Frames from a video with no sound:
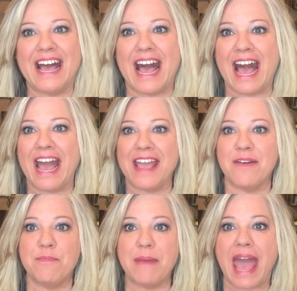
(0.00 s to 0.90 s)
I
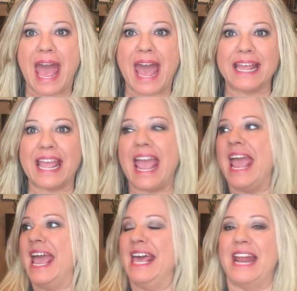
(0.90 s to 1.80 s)
am back
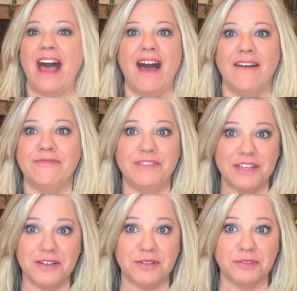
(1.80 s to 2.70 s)
and I
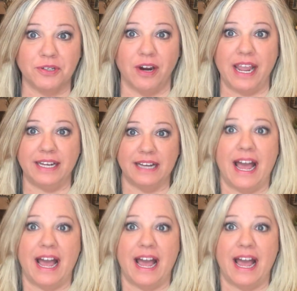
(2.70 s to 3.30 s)
feel great.